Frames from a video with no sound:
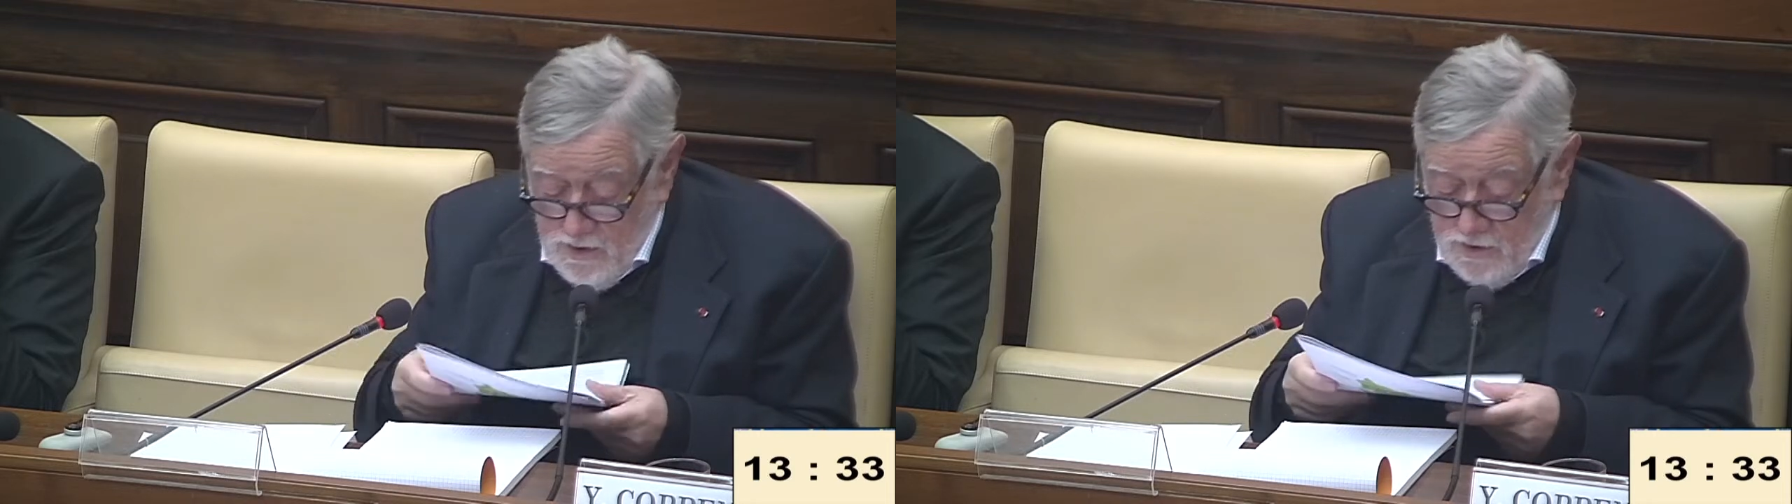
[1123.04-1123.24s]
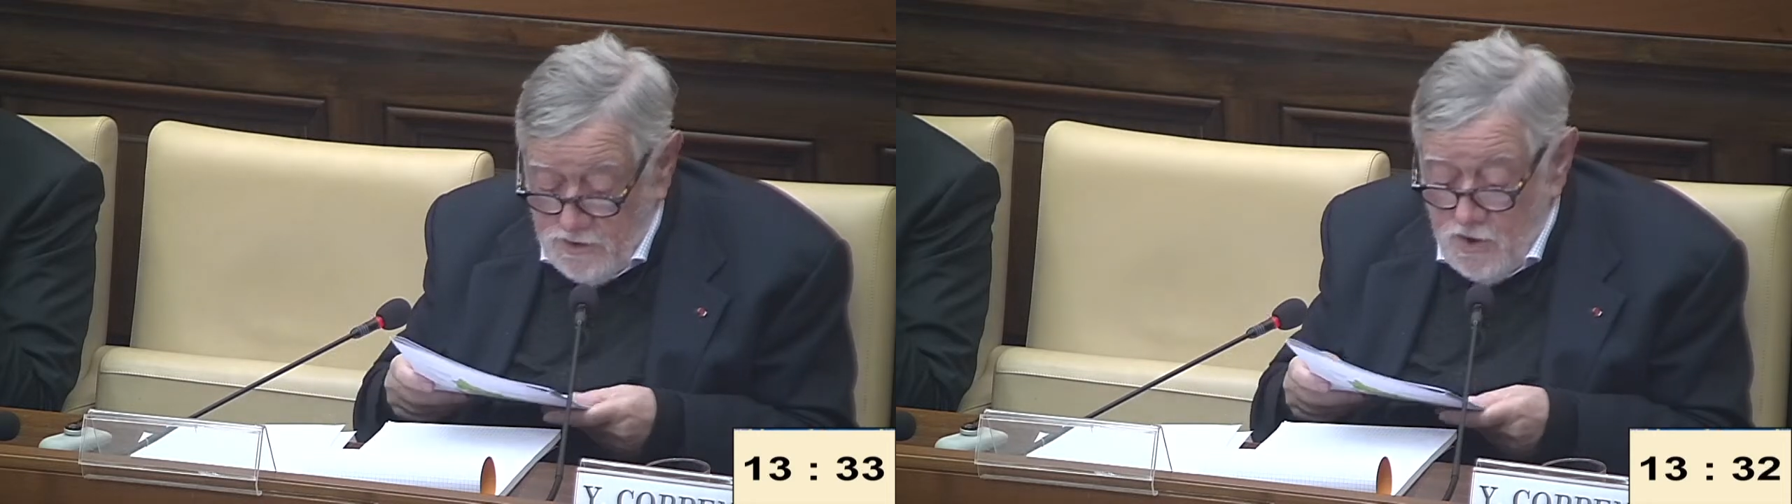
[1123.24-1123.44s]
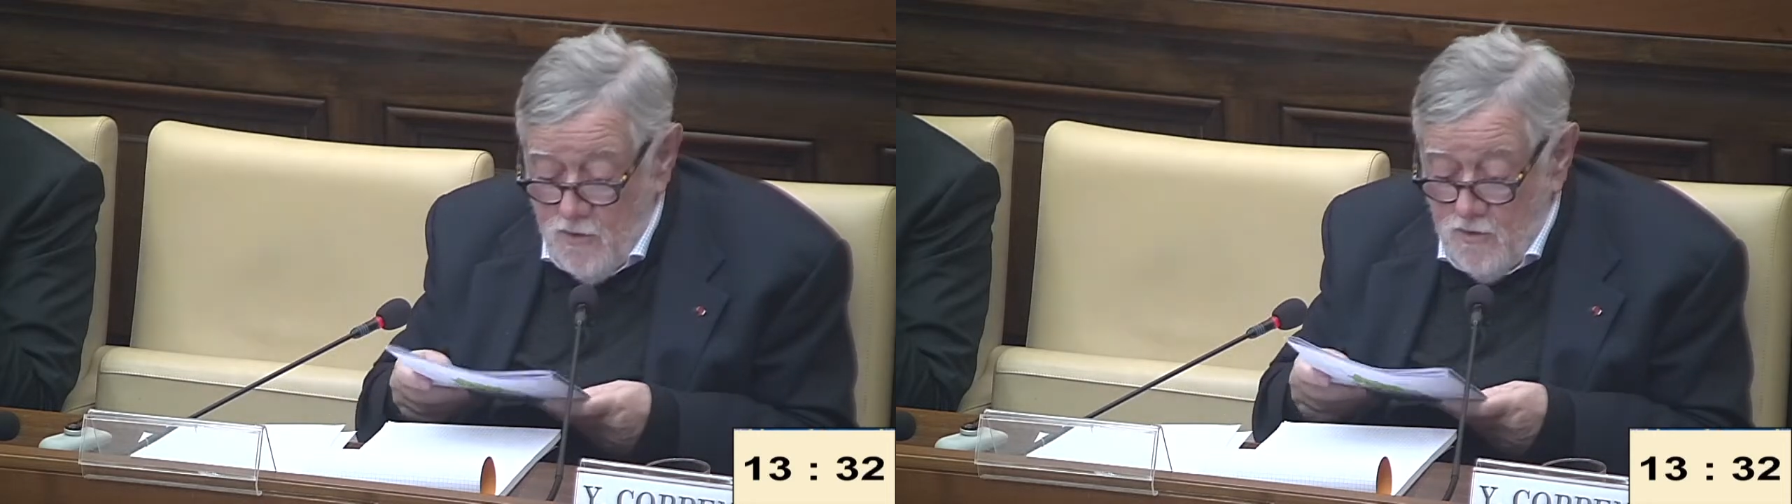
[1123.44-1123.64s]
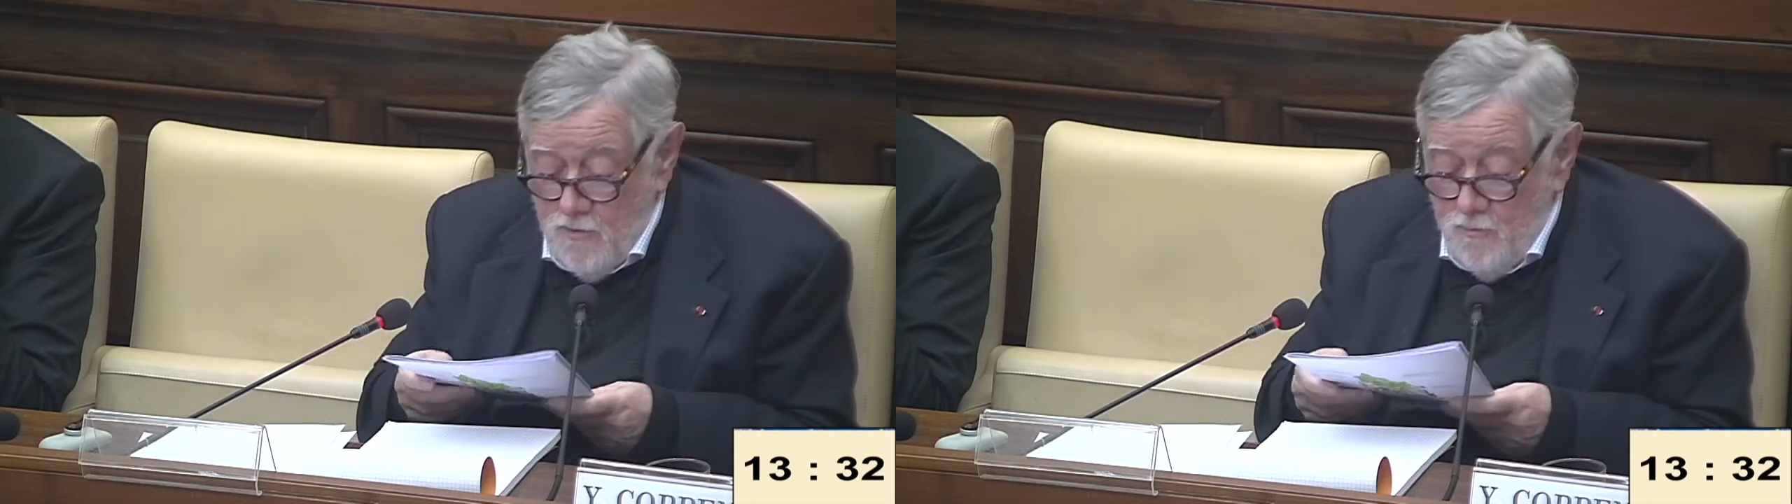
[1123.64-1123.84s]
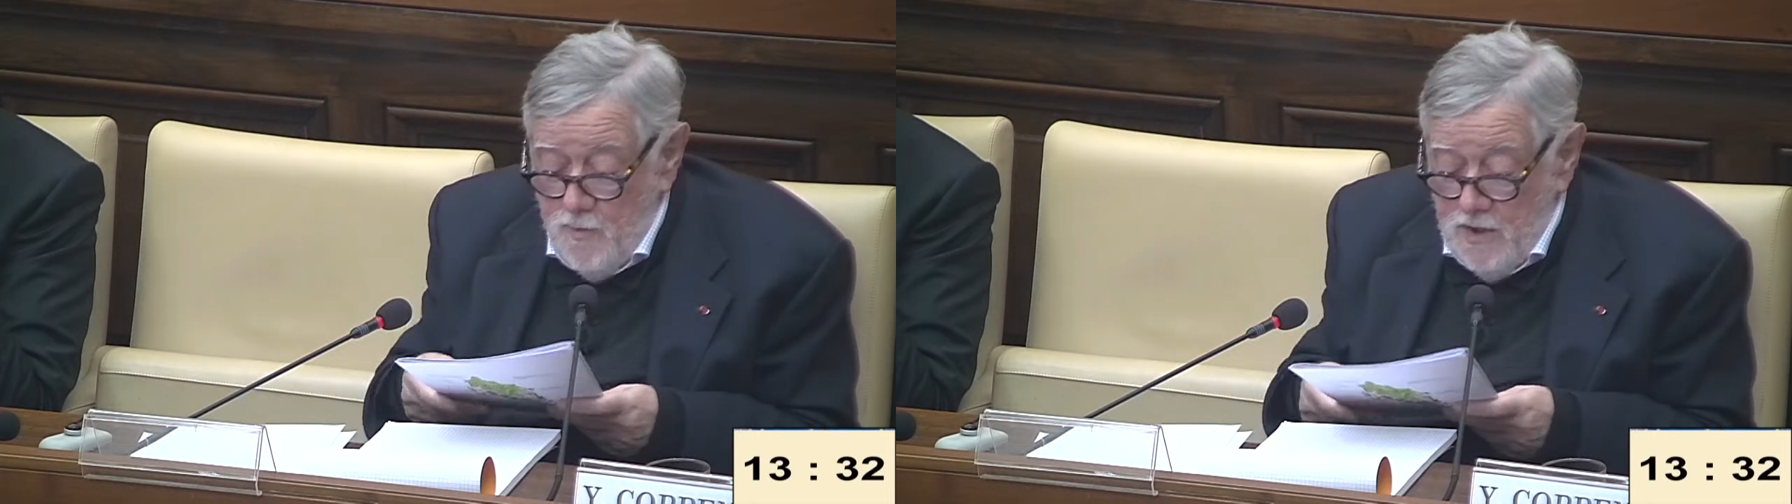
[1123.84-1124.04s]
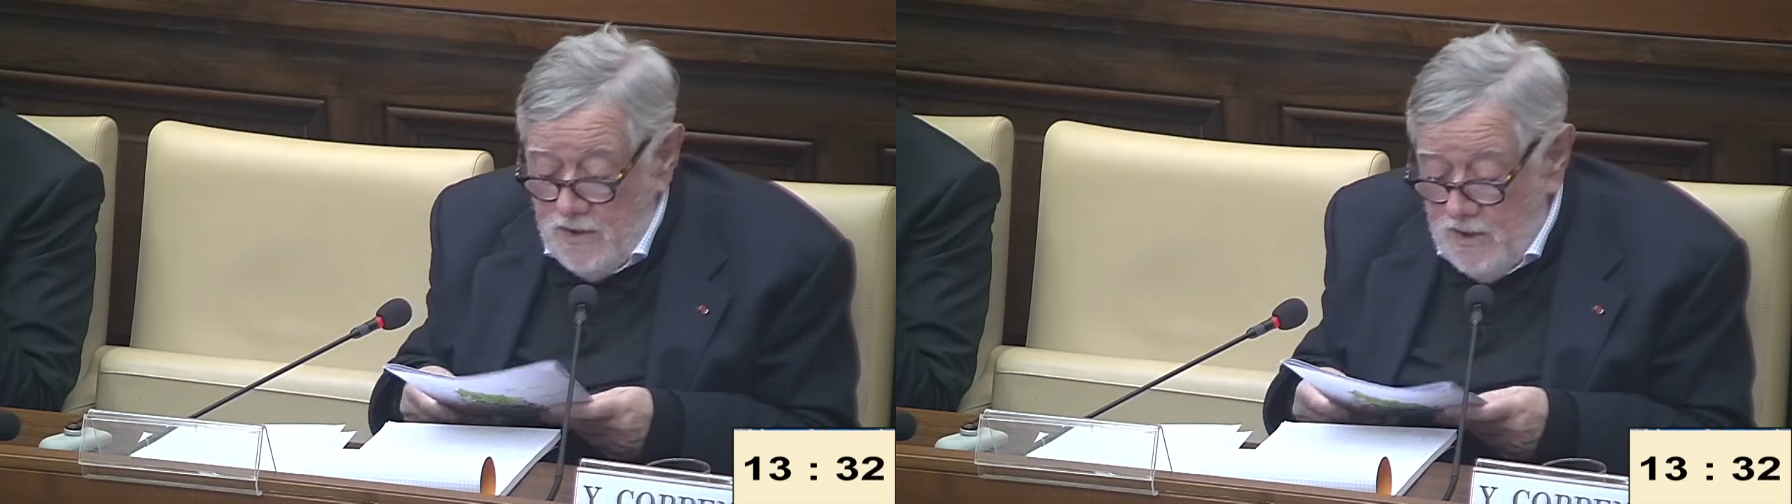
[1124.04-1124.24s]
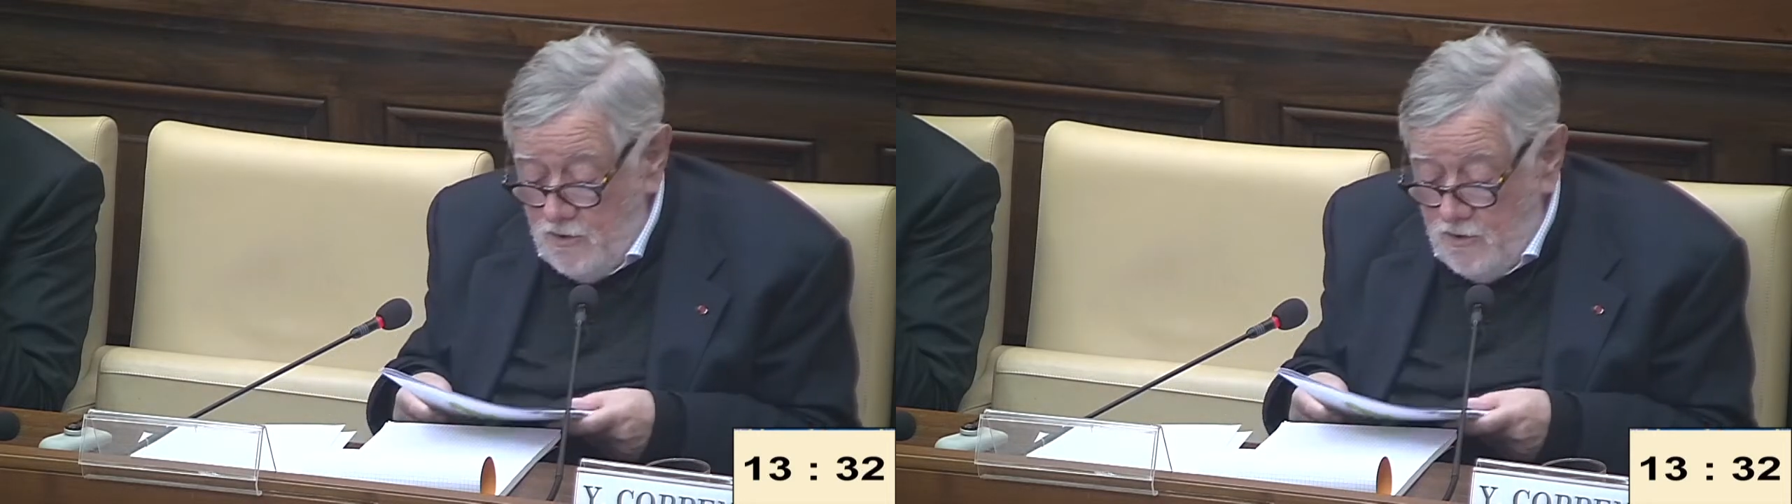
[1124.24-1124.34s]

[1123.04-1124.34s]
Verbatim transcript: So many